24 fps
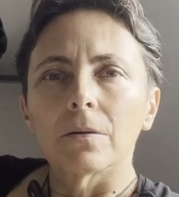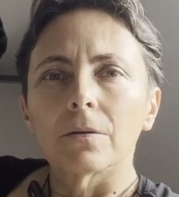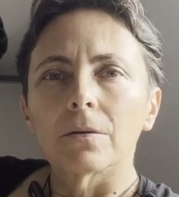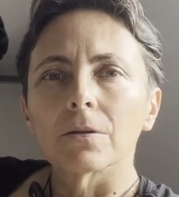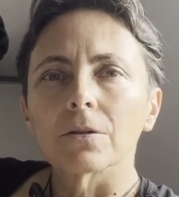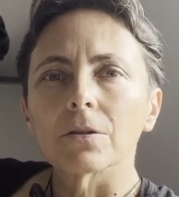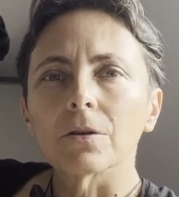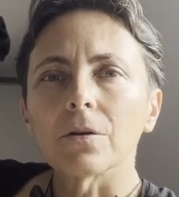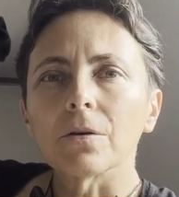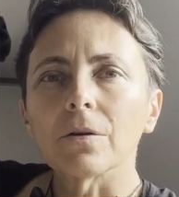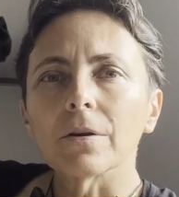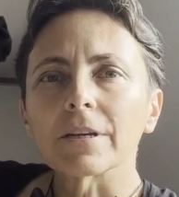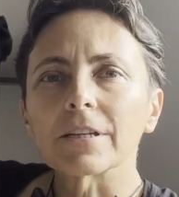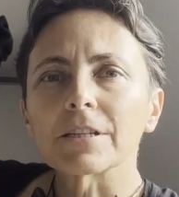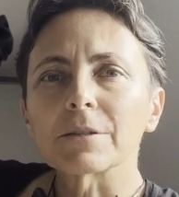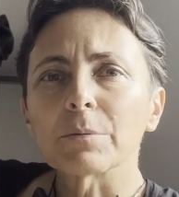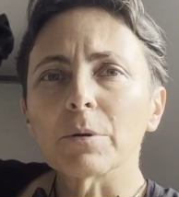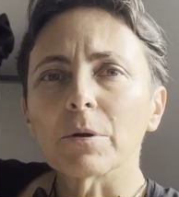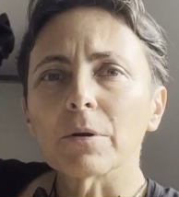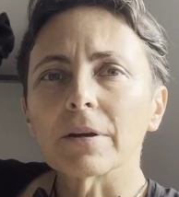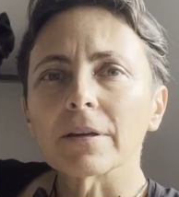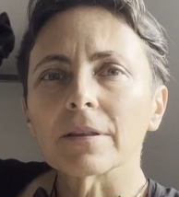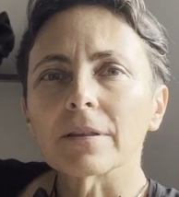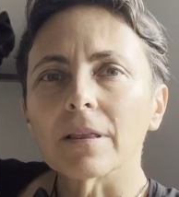So
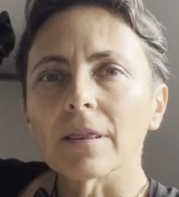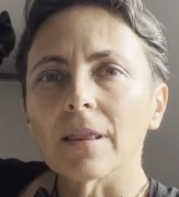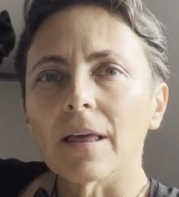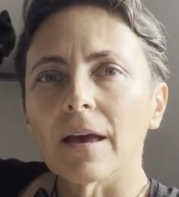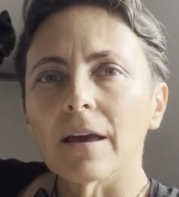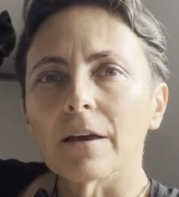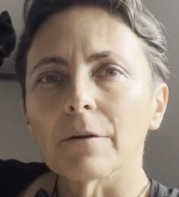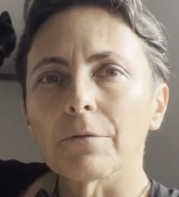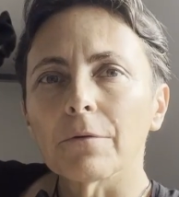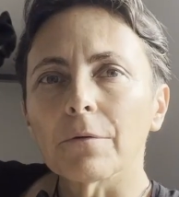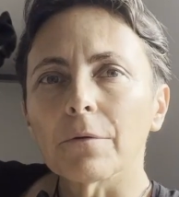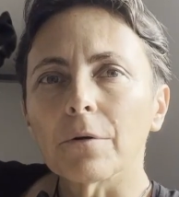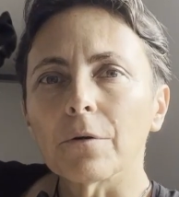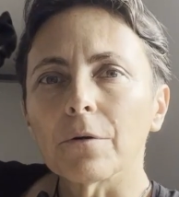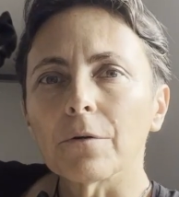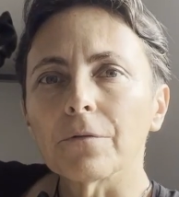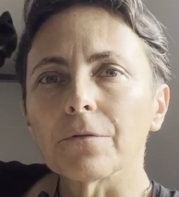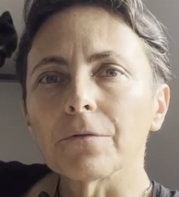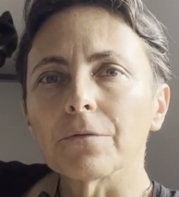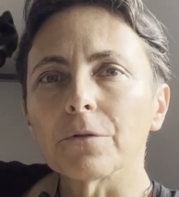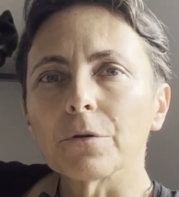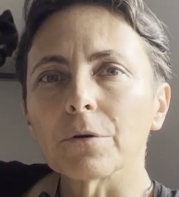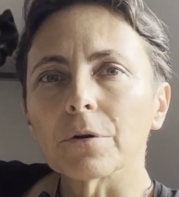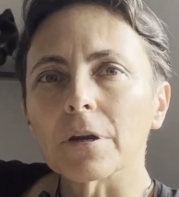exploring the life
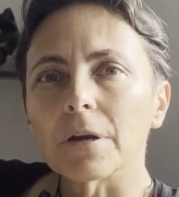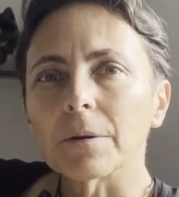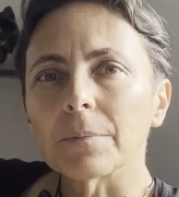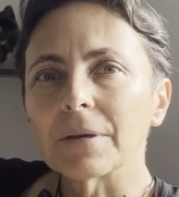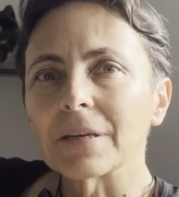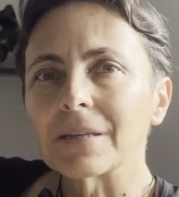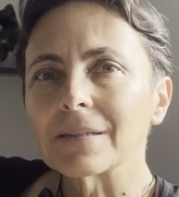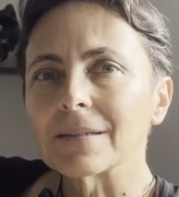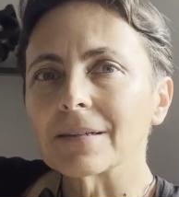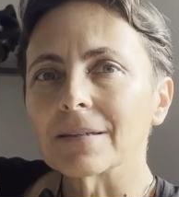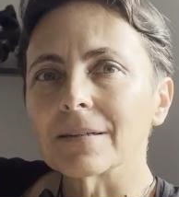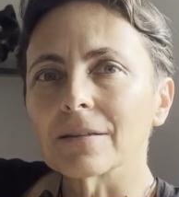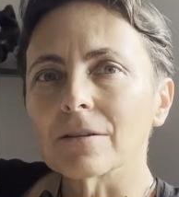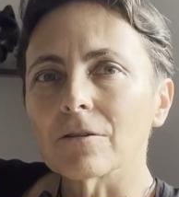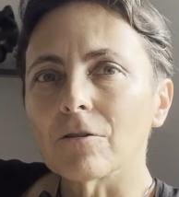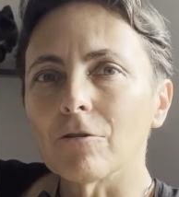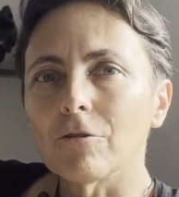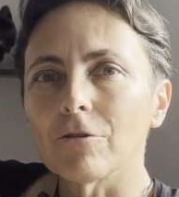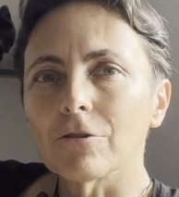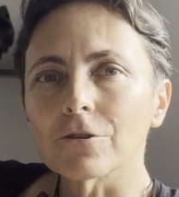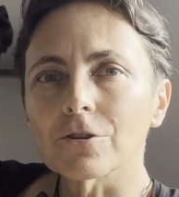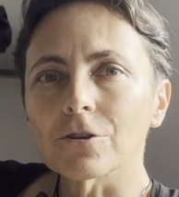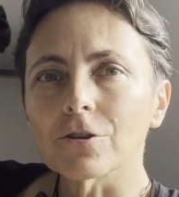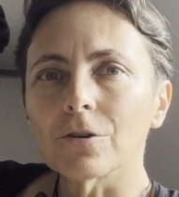of Norah Vincent
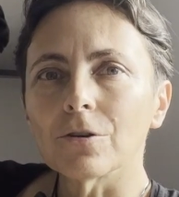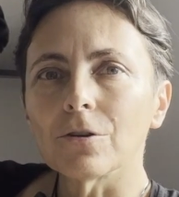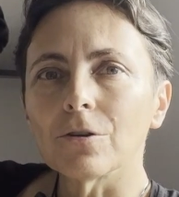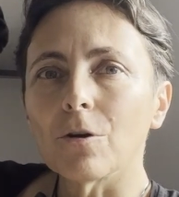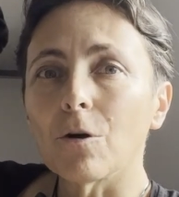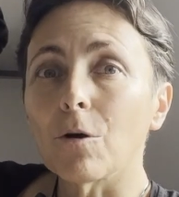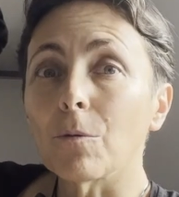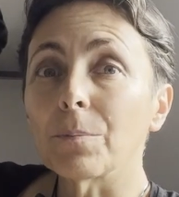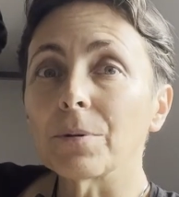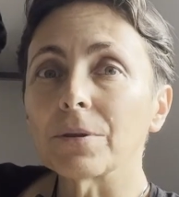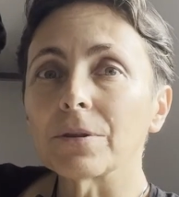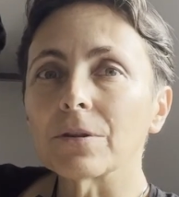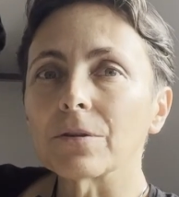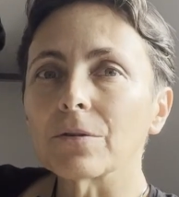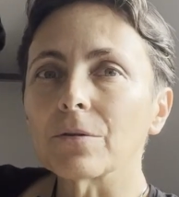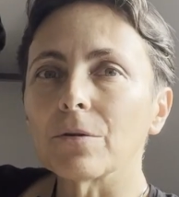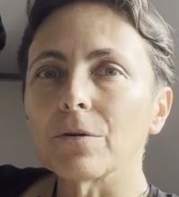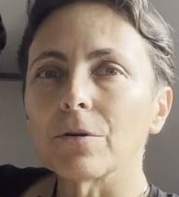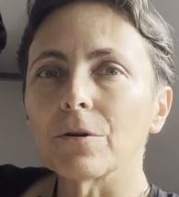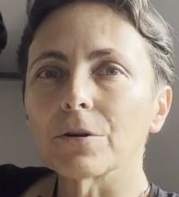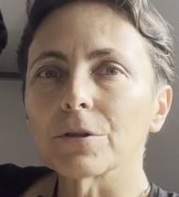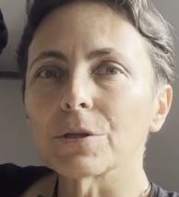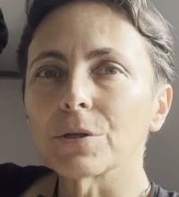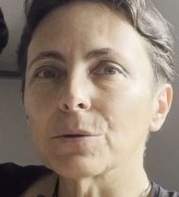also opened the
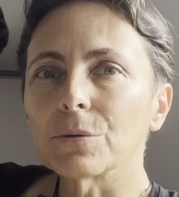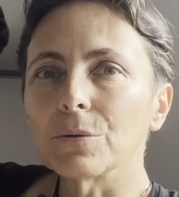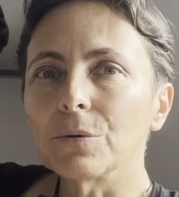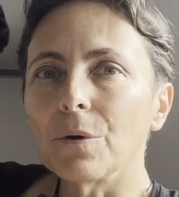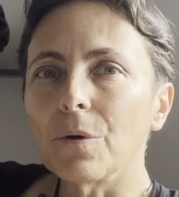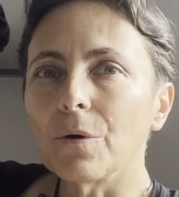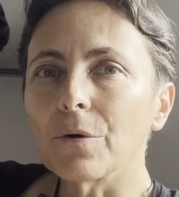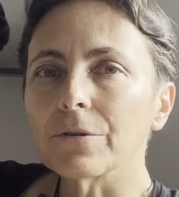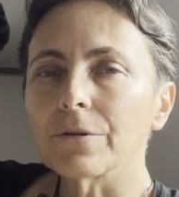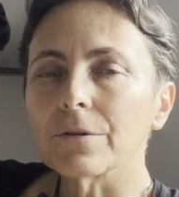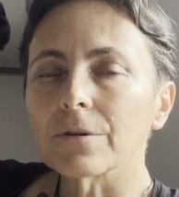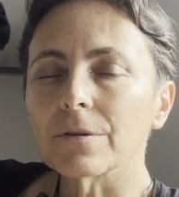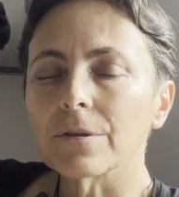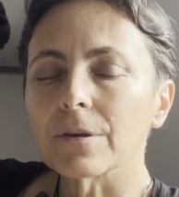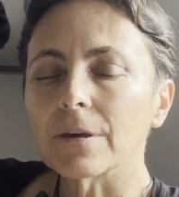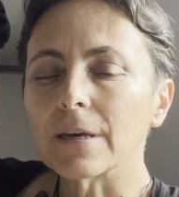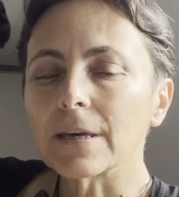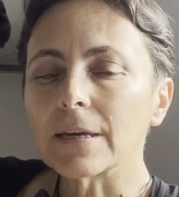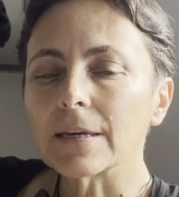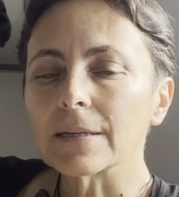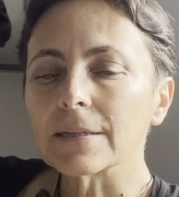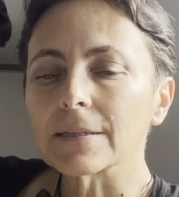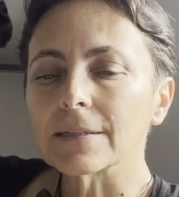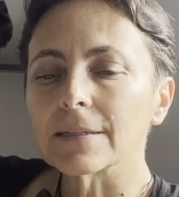door to other
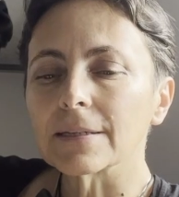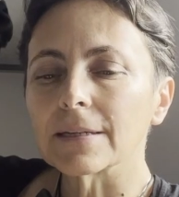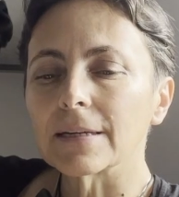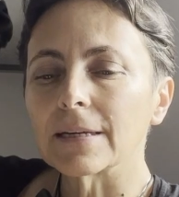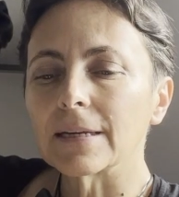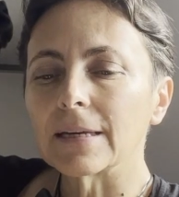things.